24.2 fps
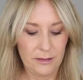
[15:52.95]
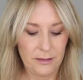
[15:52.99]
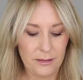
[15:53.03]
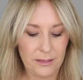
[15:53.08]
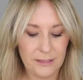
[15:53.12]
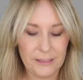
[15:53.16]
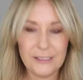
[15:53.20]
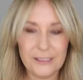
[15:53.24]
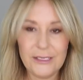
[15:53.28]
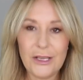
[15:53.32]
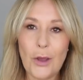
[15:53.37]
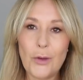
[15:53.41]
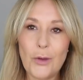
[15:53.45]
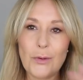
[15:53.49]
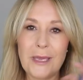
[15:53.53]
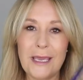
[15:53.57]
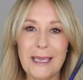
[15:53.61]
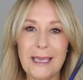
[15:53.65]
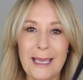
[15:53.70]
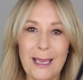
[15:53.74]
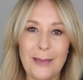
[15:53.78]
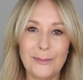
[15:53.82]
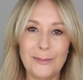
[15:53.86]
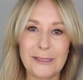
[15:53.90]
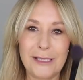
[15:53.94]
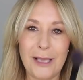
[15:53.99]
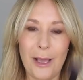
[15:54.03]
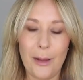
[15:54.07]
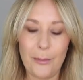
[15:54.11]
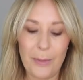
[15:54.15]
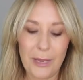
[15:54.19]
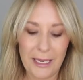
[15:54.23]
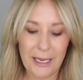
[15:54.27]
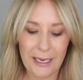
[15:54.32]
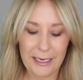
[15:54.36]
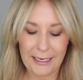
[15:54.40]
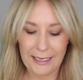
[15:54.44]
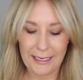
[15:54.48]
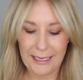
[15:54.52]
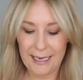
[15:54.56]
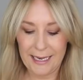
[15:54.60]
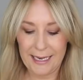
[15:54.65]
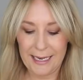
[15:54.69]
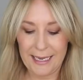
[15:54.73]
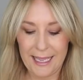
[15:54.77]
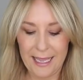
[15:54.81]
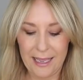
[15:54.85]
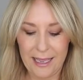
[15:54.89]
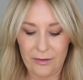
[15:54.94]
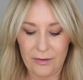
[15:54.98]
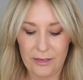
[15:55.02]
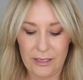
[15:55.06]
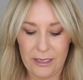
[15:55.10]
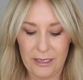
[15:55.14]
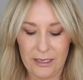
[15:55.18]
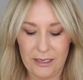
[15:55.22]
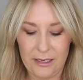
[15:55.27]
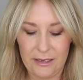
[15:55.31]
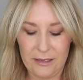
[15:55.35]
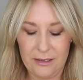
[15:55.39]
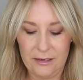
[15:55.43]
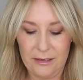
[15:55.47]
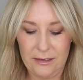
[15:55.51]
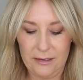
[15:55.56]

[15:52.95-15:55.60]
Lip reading: This Yogi keeps coming in and getting out here.